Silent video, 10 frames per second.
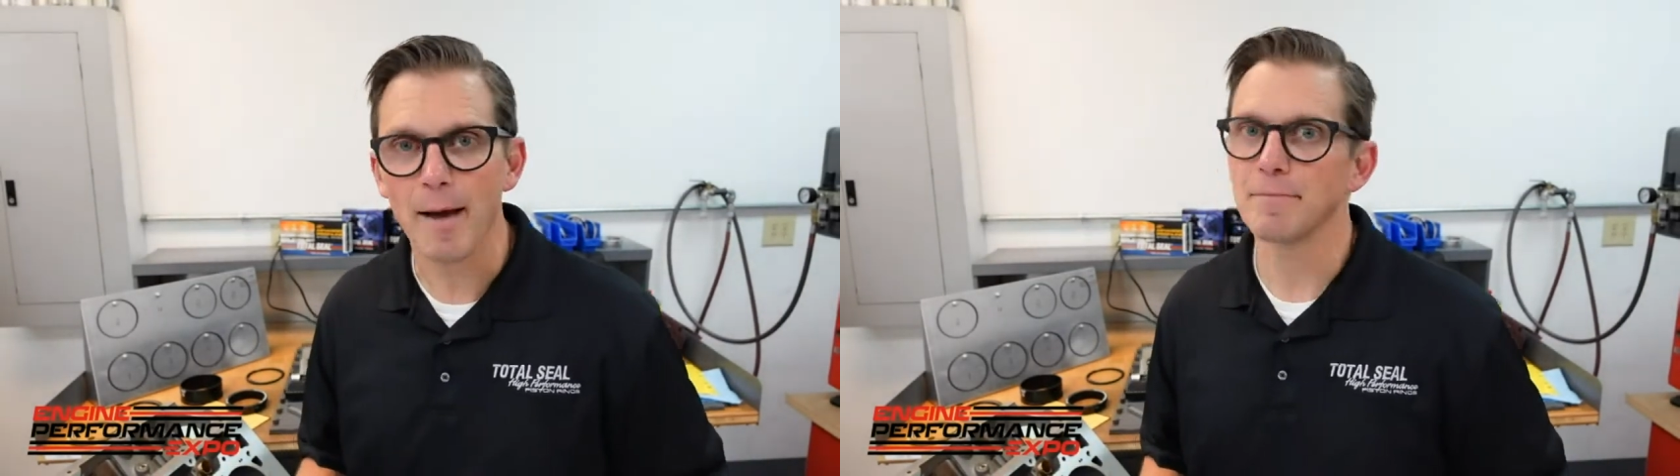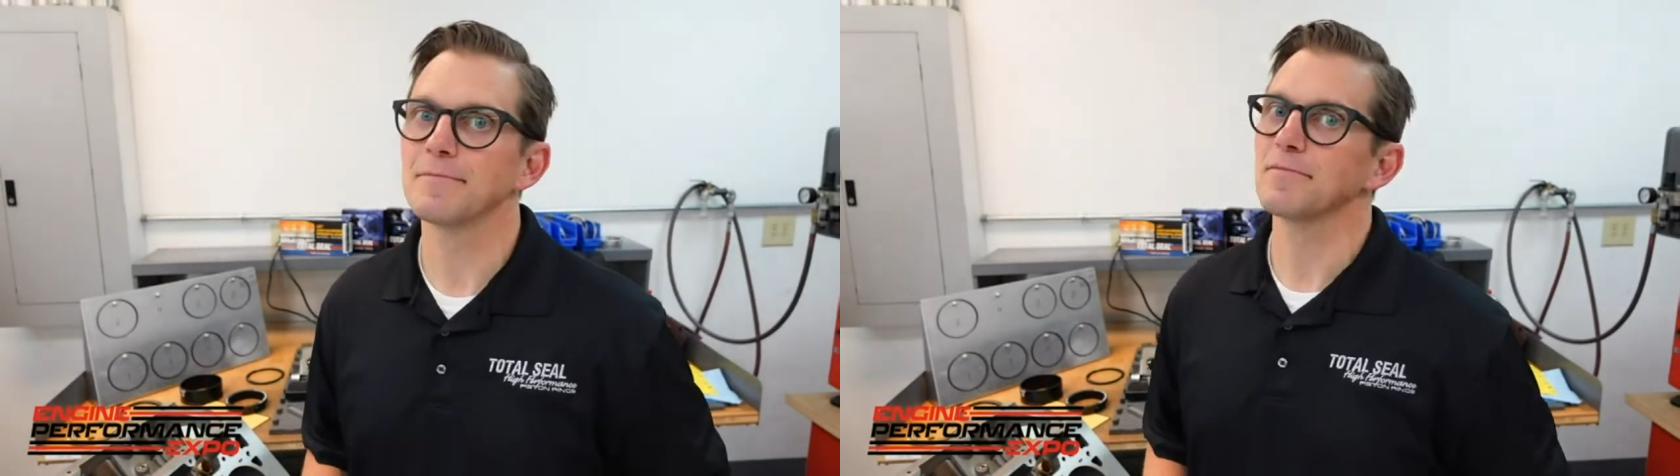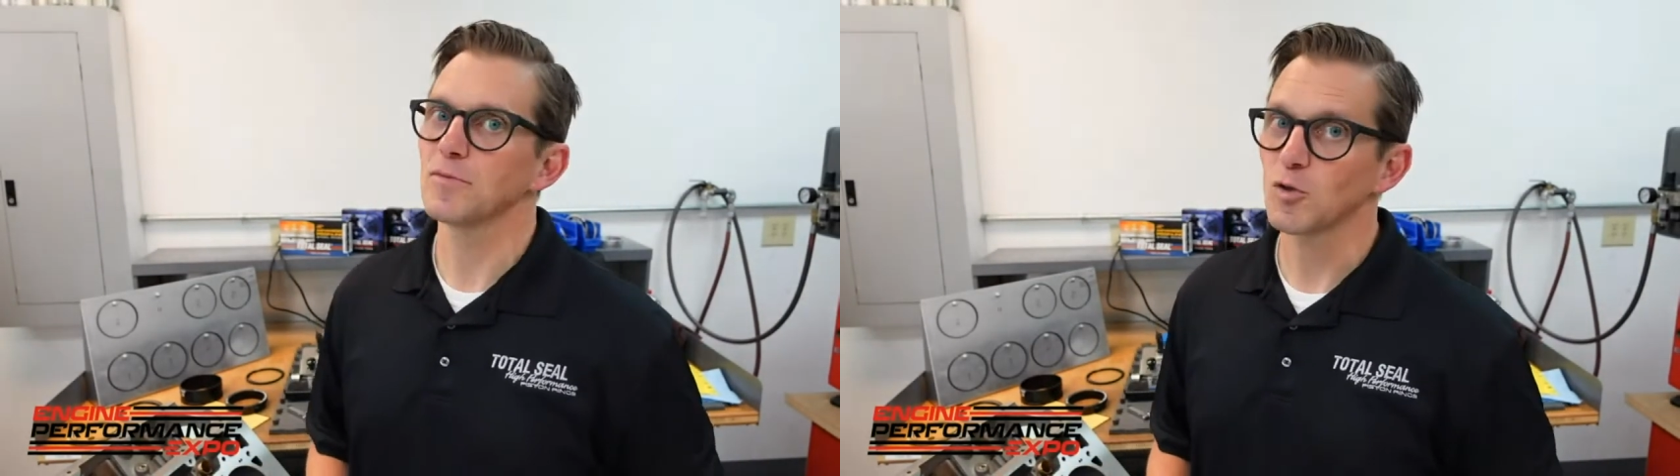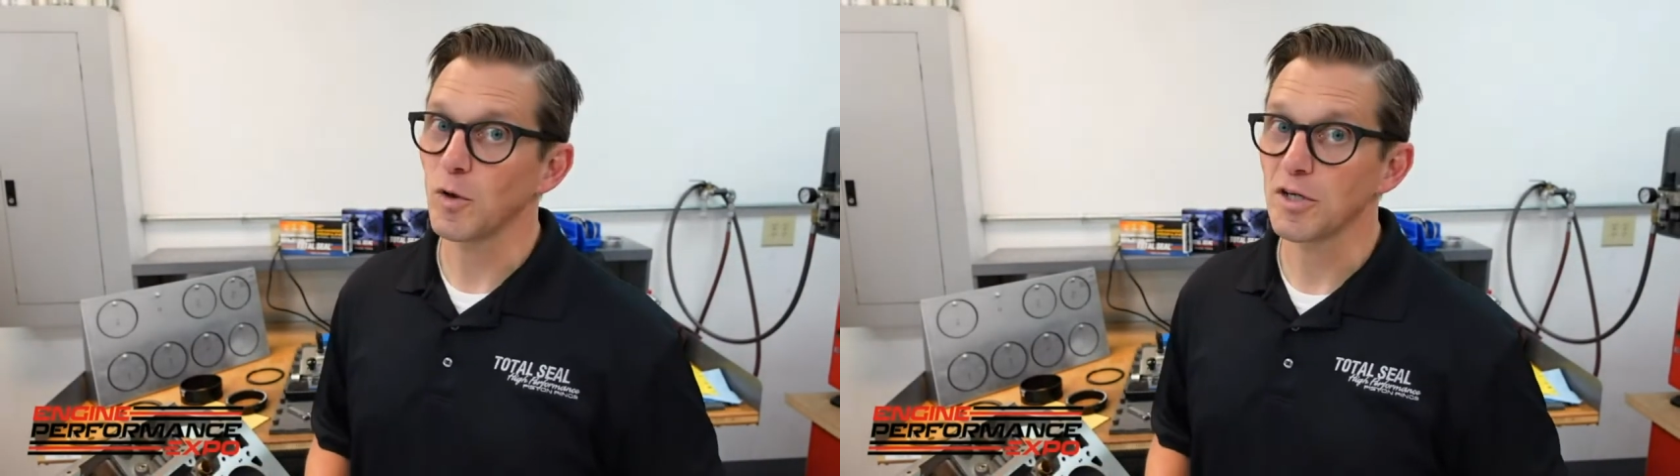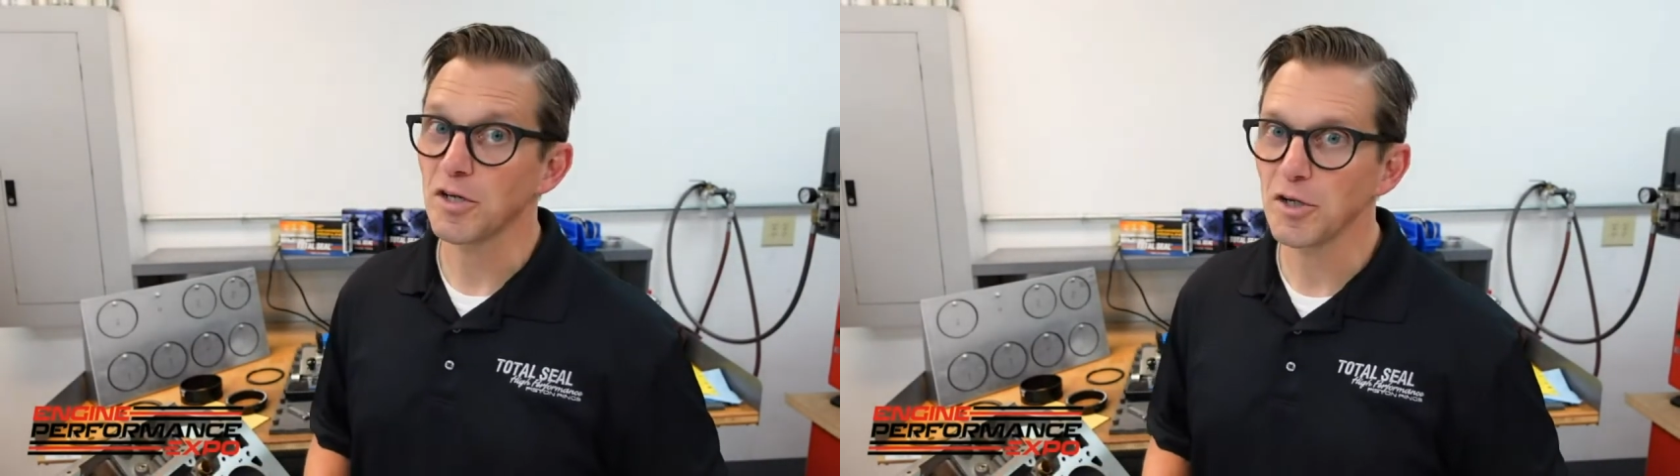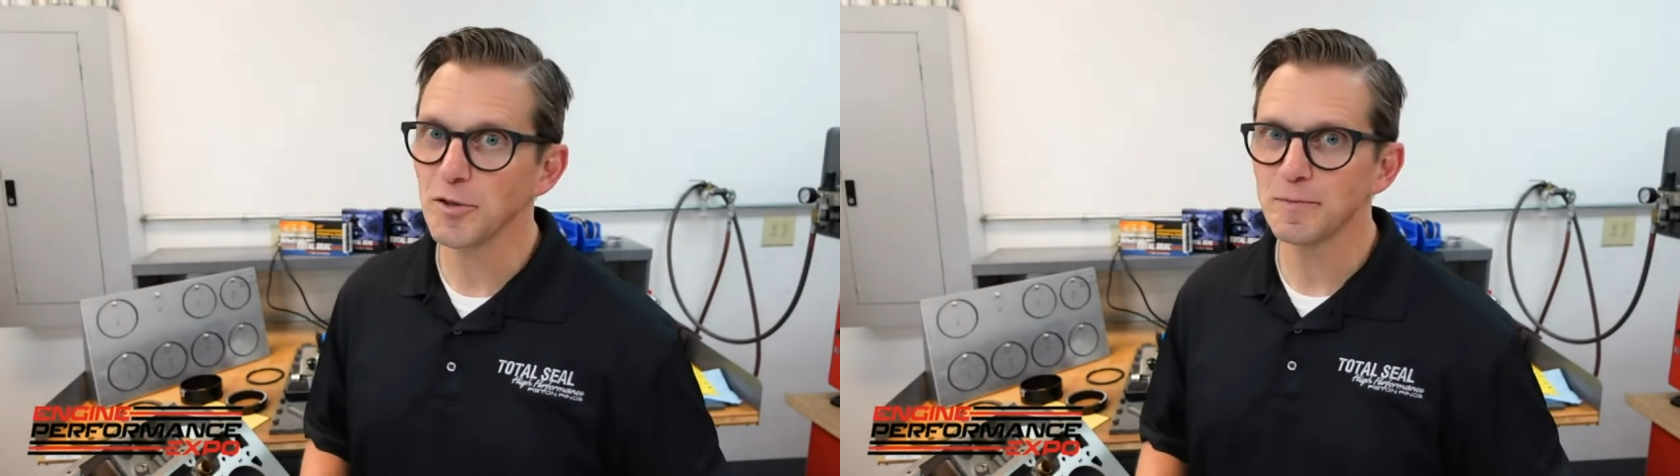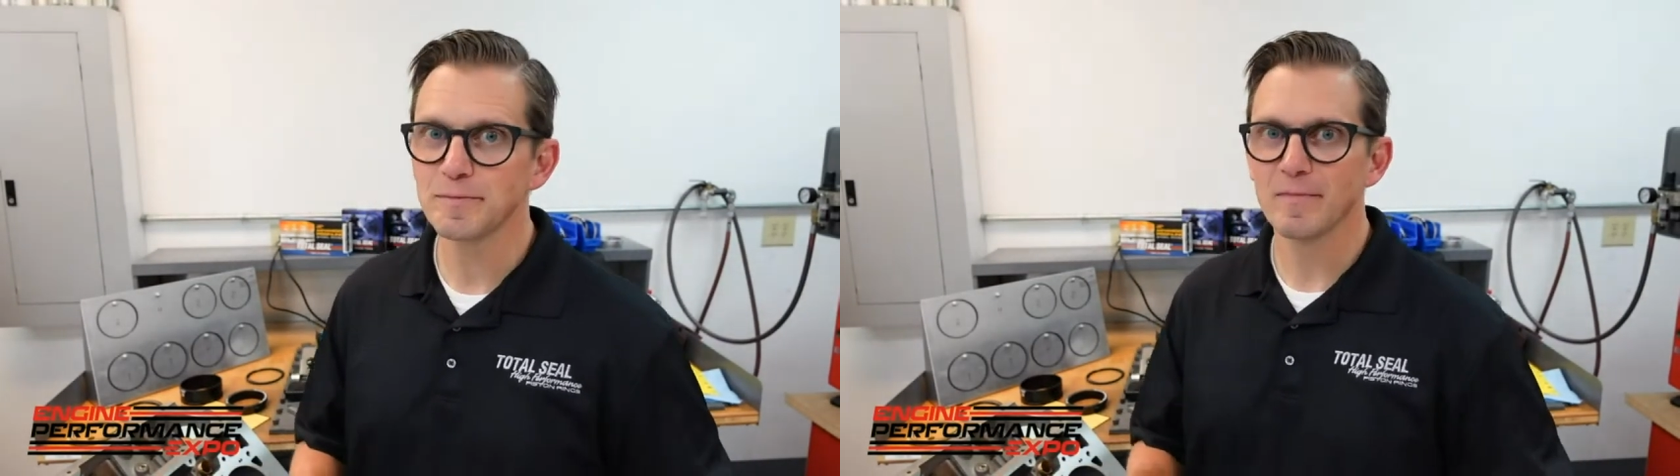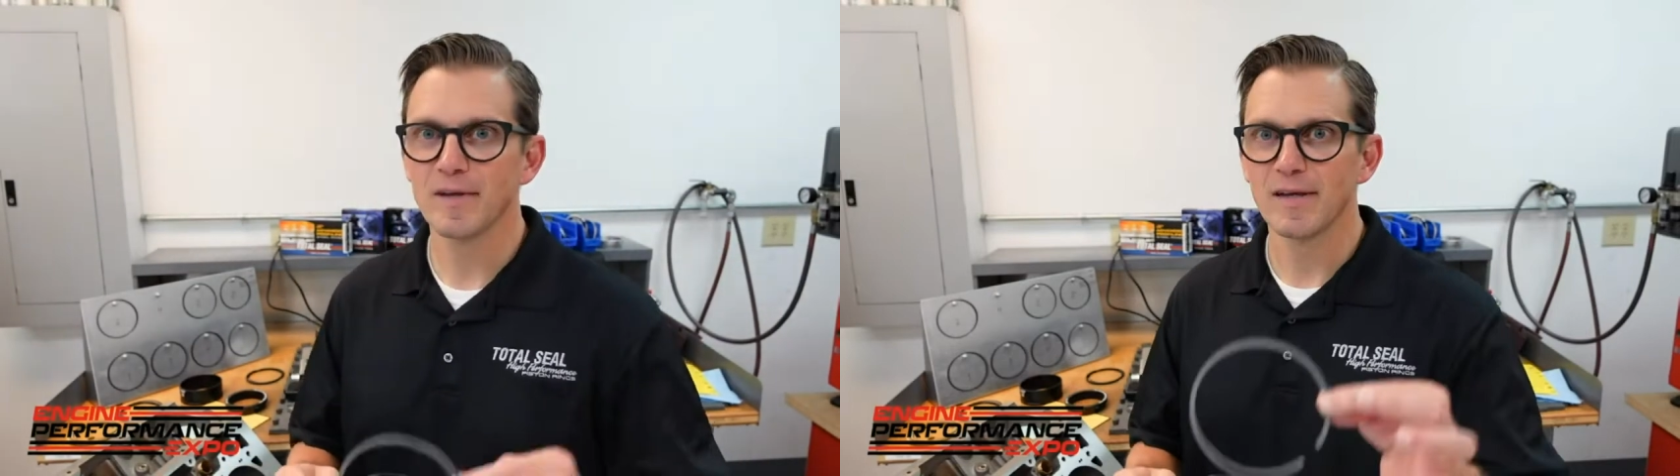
gap. So what you do?